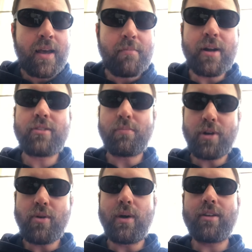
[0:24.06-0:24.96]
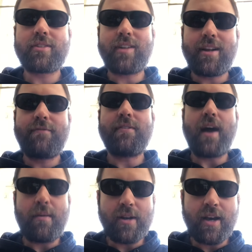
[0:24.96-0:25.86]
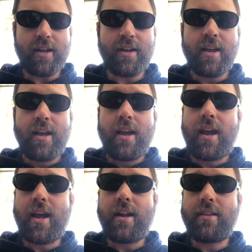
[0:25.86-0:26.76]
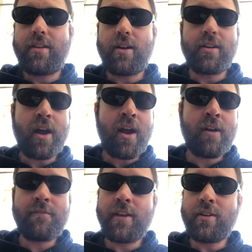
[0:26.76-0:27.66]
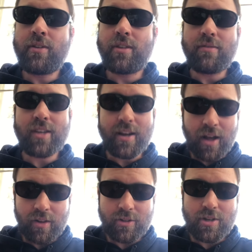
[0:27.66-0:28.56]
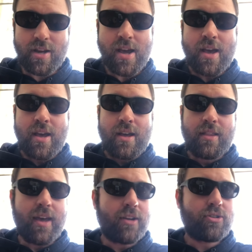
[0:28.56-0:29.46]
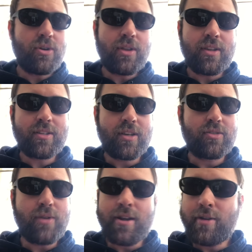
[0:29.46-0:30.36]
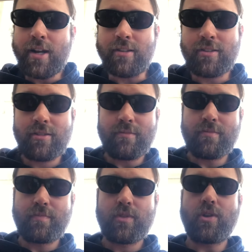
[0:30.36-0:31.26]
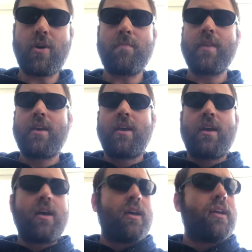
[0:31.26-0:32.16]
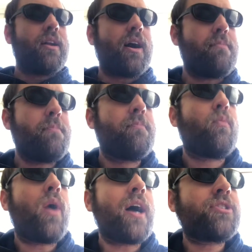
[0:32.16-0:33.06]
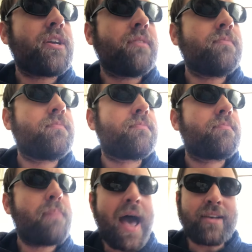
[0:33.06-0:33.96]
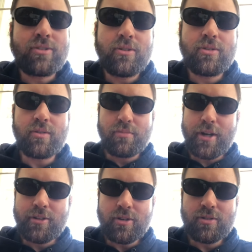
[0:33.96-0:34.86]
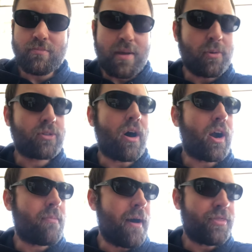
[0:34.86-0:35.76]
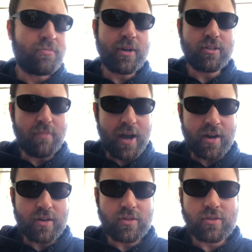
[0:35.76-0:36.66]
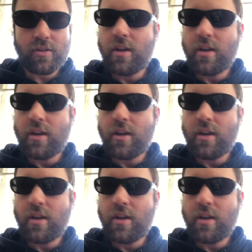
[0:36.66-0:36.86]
but it's a pretty well-studied phenomenon, and there are entire fields of psychology that show that this has great credence. So, I've been watching pastors and preachers and people talk about the Briggs-Myers